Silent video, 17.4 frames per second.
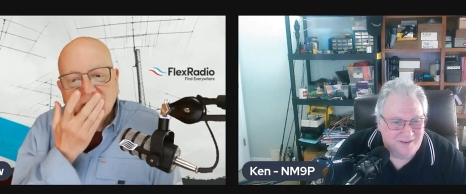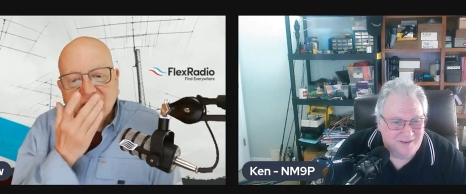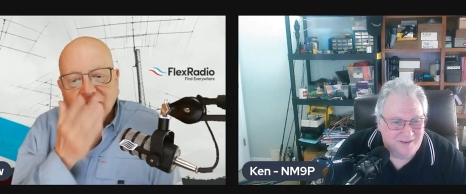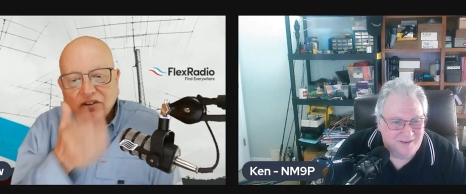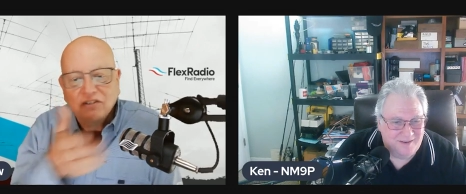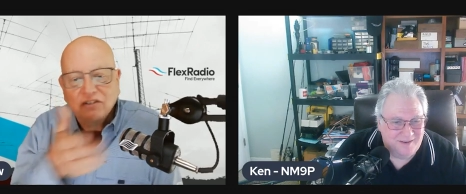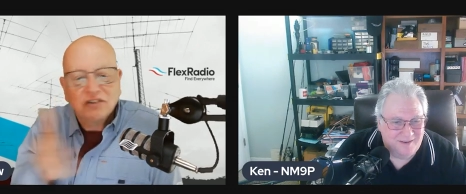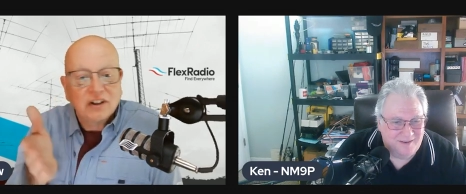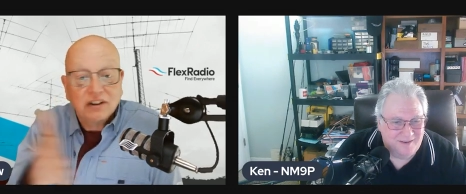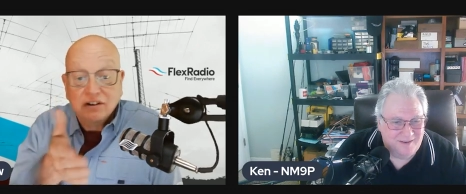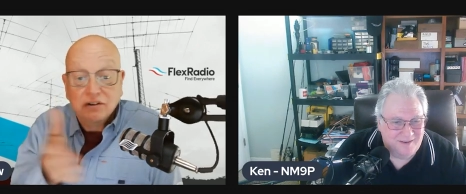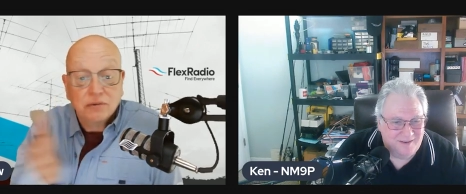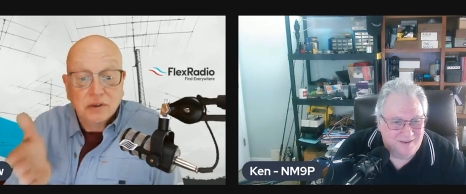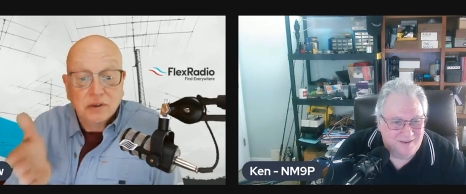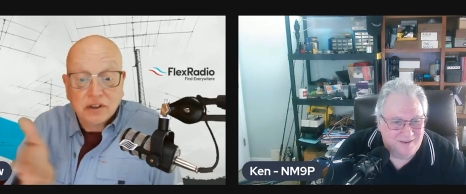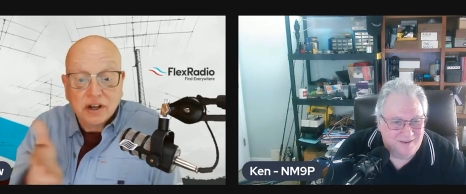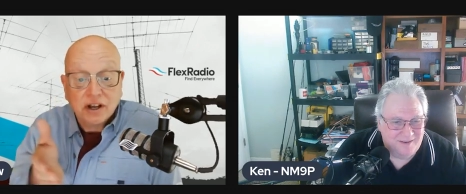Speaker 1: and this has
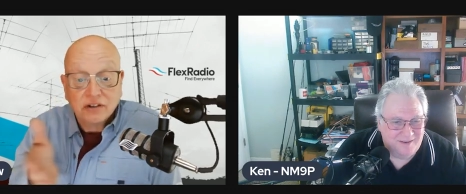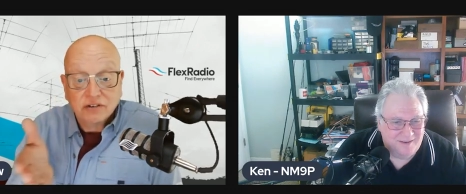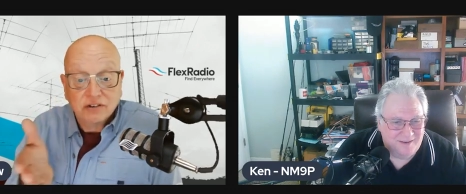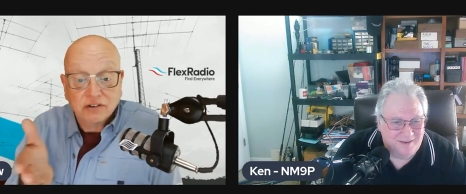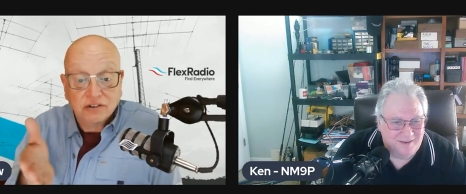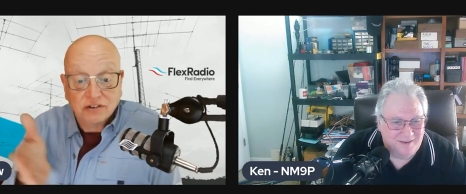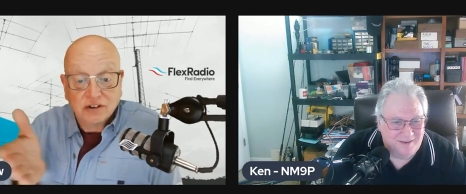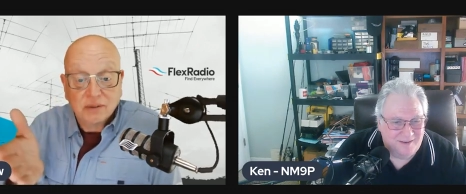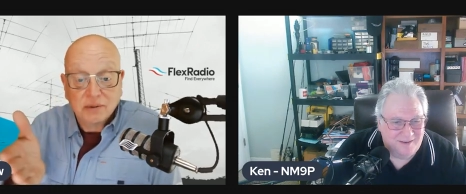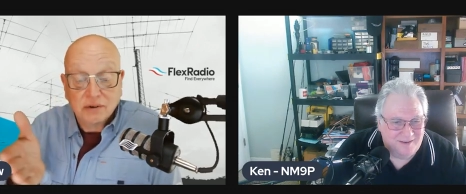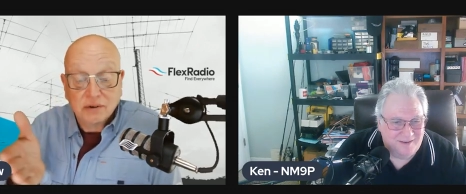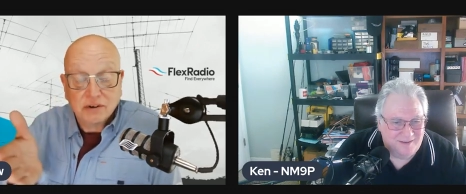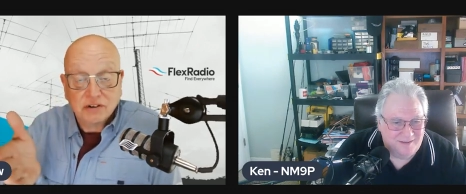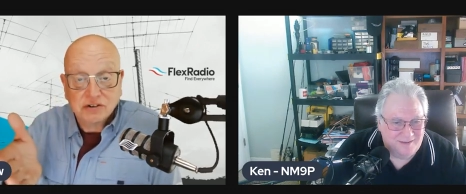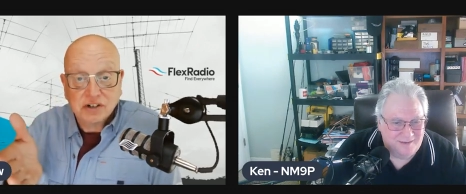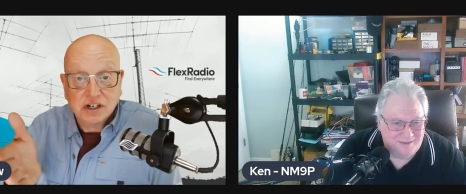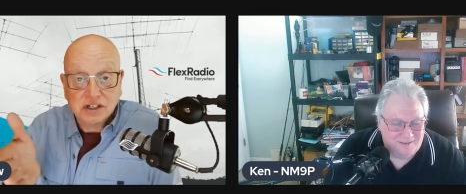nothing to do with us, it's a
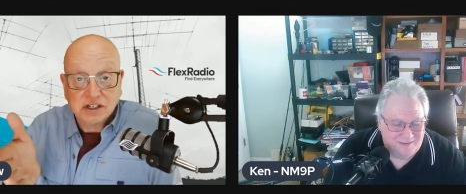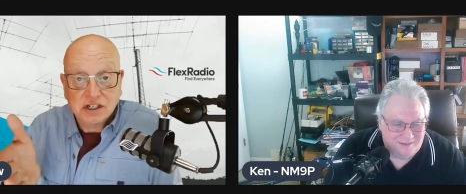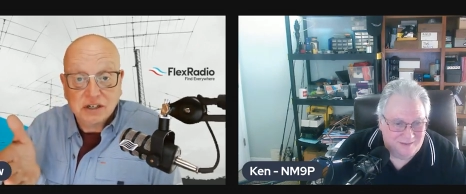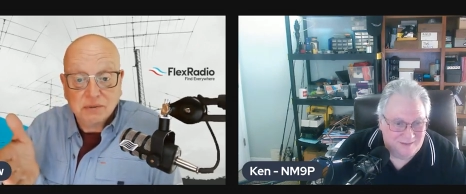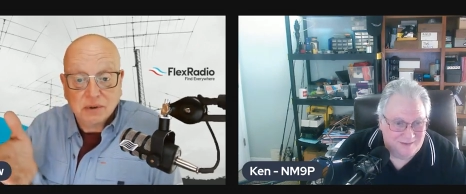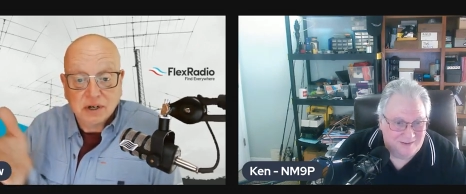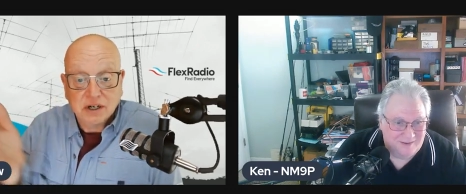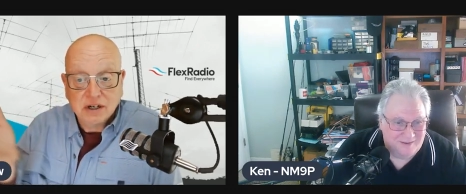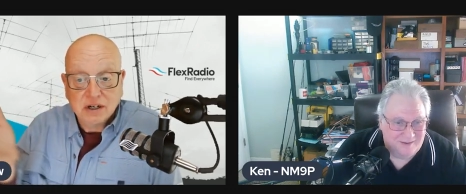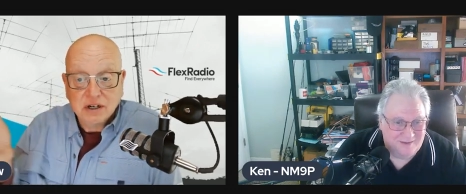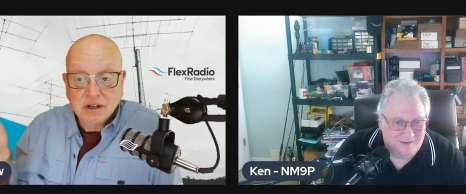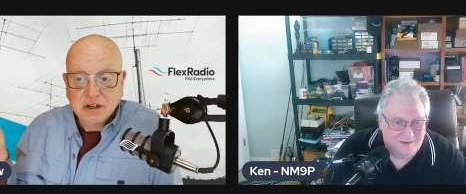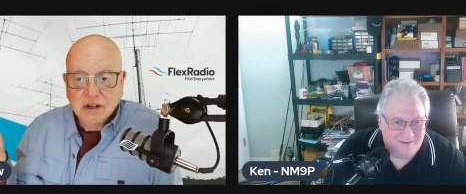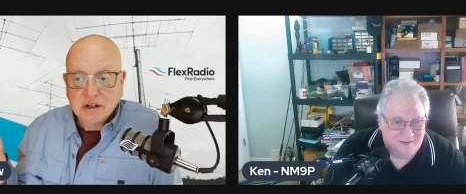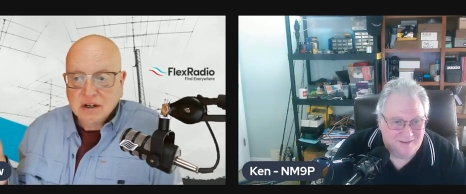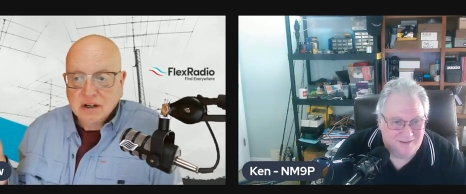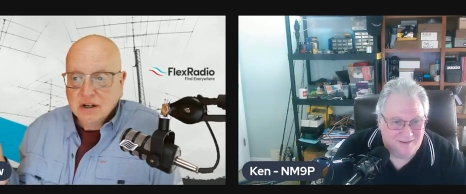W S J T one,
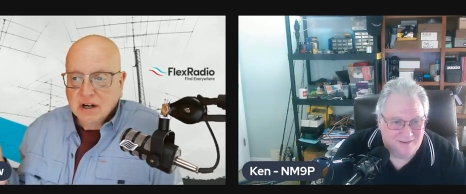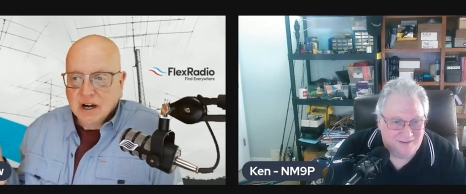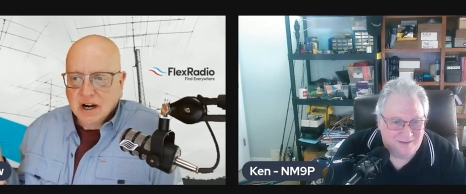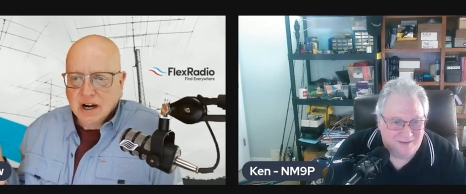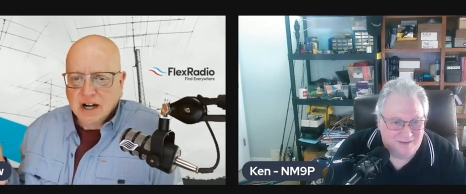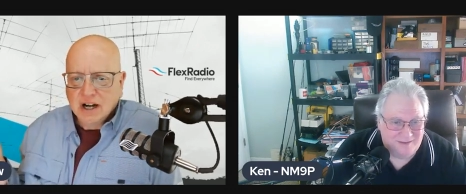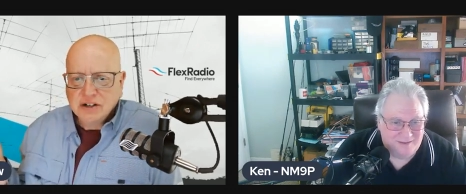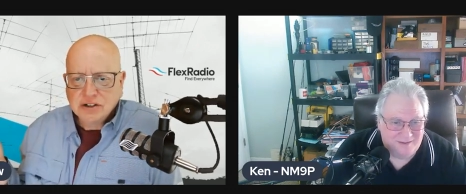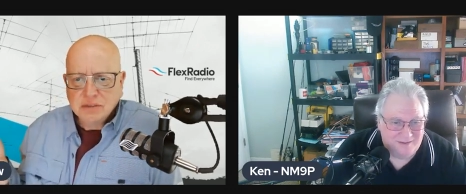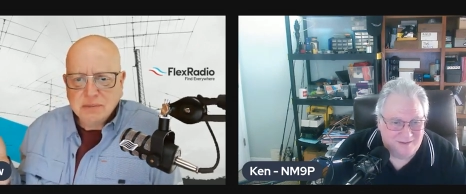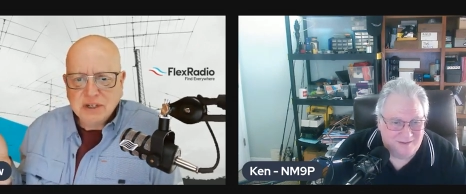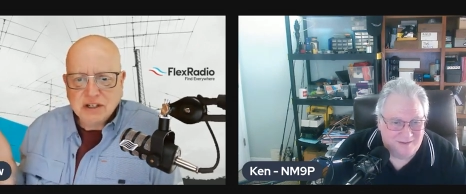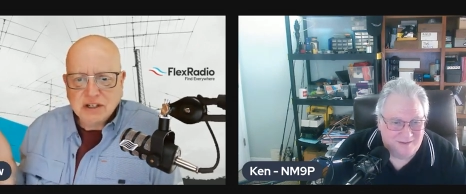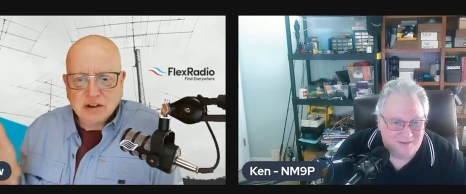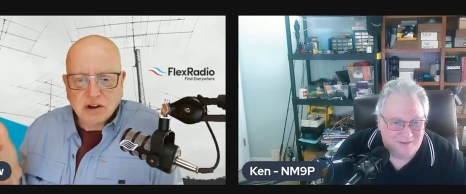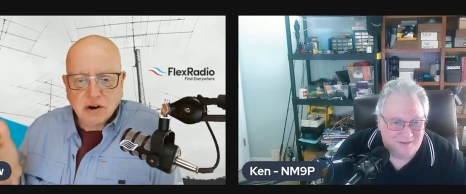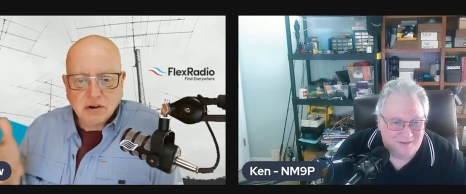I should
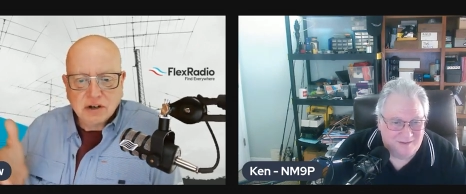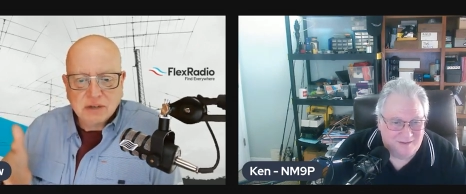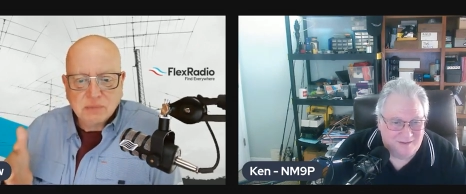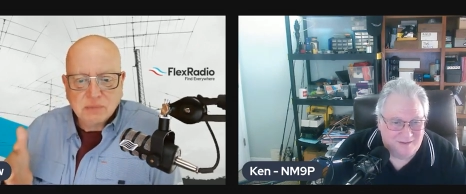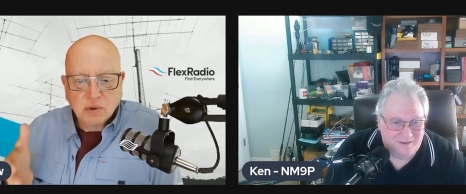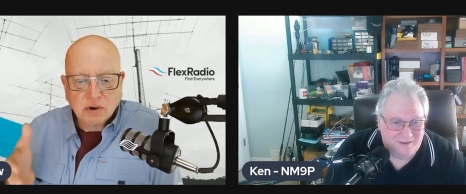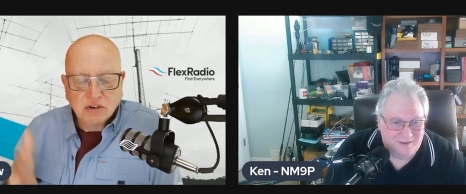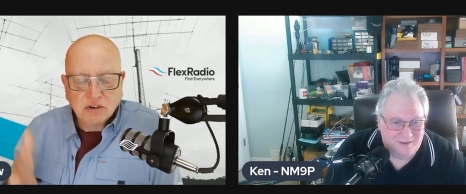be decoding